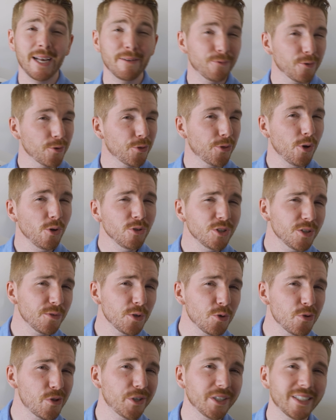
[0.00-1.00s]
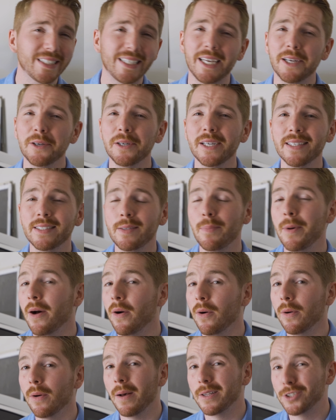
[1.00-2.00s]
And for those of you that are curious
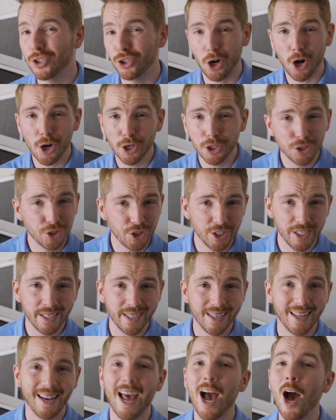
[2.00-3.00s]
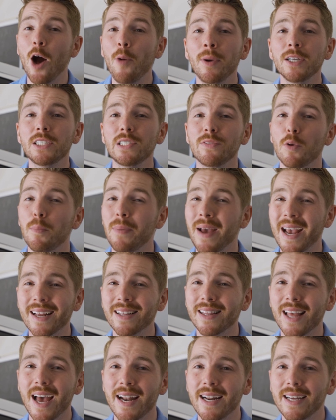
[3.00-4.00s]
about charging and how much of a pain
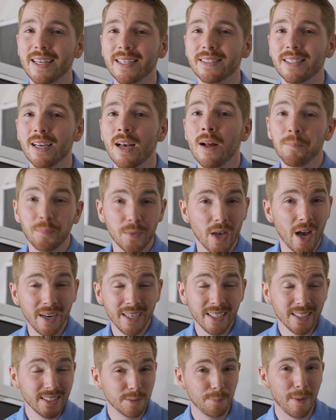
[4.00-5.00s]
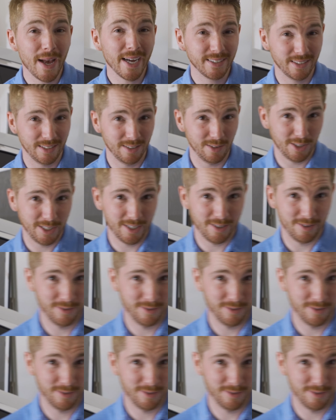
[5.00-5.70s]
that is, unexpectedly,